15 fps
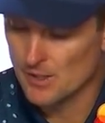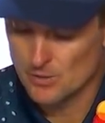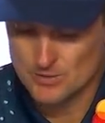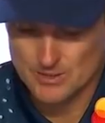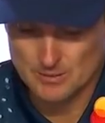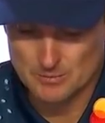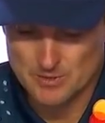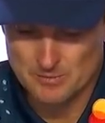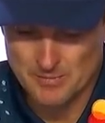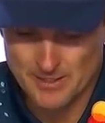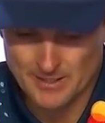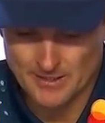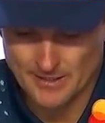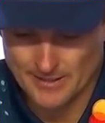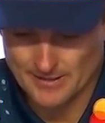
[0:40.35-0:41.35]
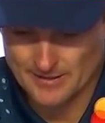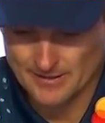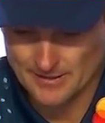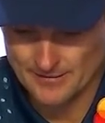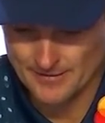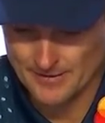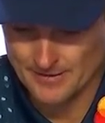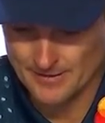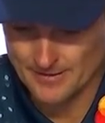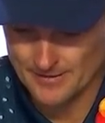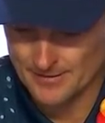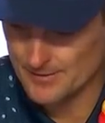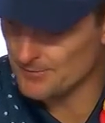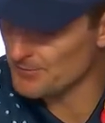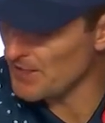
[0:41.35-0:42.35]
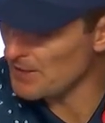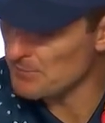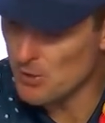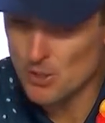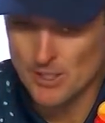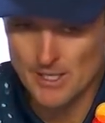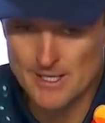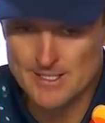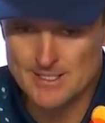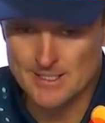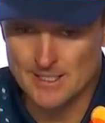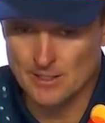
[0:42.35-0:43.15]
Was able to make that. And then, birdied 18.